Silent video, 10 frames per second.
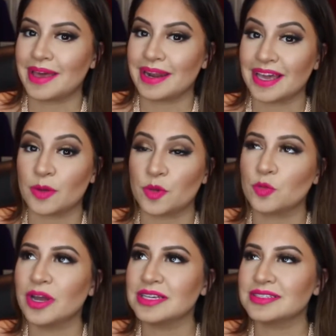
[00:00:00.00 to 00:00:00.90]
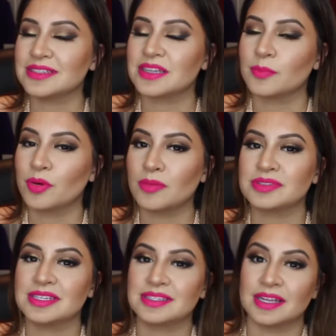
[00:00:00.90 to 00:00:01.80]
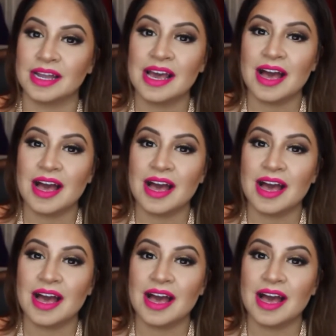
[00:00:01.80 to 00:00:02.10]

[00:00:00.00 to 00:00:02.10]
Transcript: and again, with wedding season and prom season,